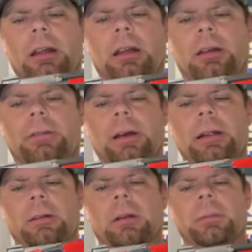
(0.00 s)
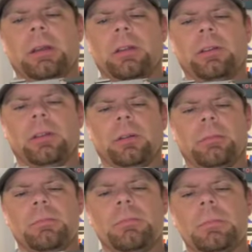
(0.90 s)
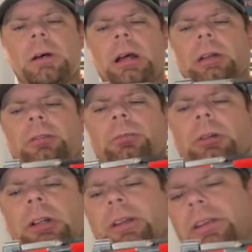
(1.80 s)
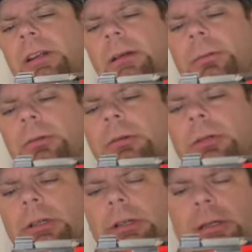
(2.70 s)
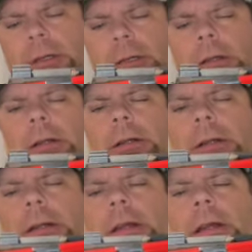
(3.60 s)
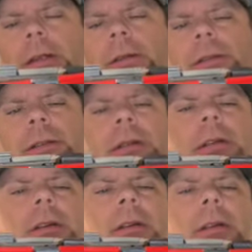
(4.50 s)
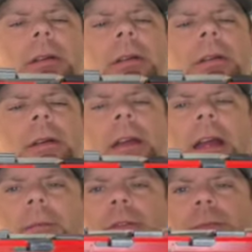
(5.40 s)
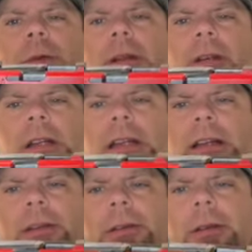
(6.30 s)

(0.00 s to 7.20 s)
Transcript: a firearm that is much more concealable. There's how much bigger it is.